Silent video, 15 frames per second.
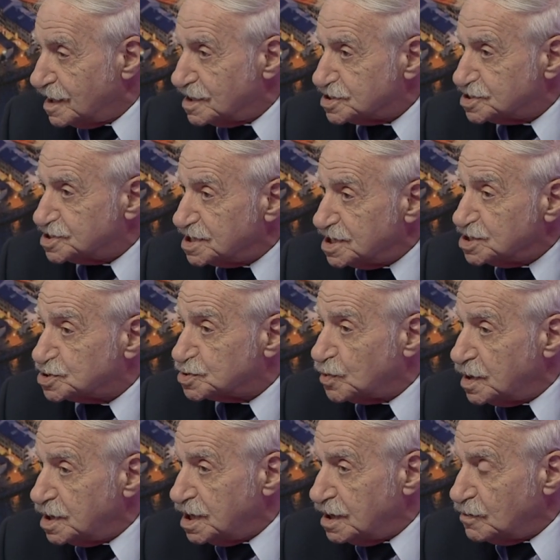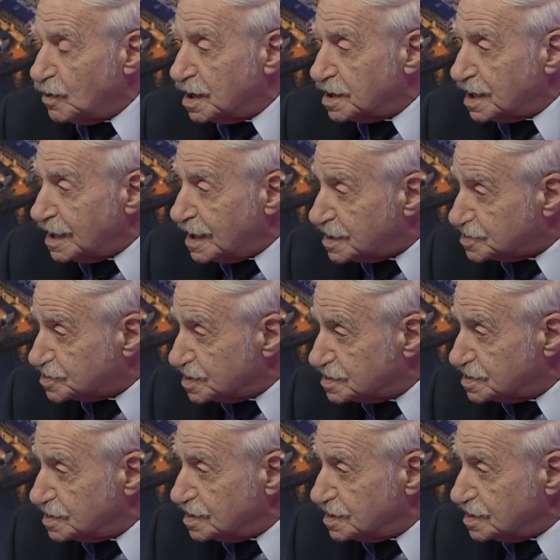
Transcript: Since we were elected